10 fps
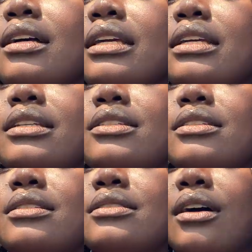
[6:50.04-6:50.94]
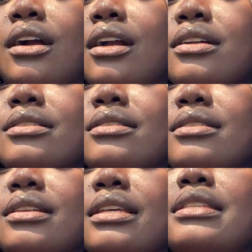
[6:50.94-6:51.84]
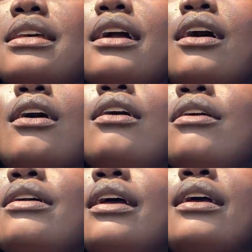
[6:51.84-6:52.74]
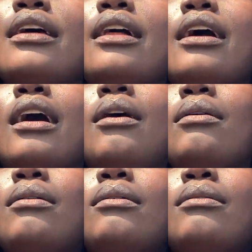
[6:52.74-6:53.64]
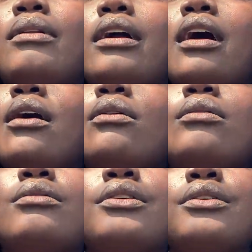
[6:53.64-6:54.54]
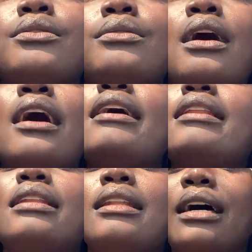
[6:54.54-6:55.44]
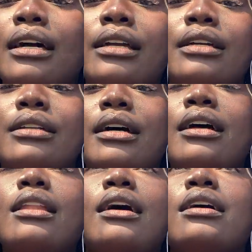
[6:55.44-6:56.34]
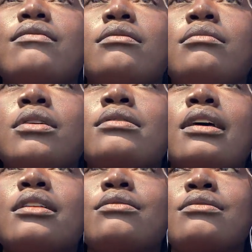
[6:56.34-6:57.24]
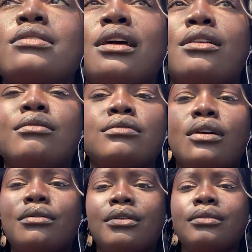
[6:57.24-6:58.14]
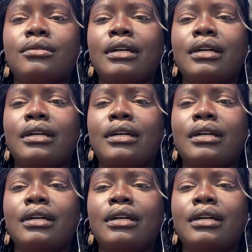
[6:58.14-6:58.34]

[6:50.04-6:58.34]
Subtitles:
He starts, he's like, oh, okay, like, how old are you? I lied for most answers because I don't know you.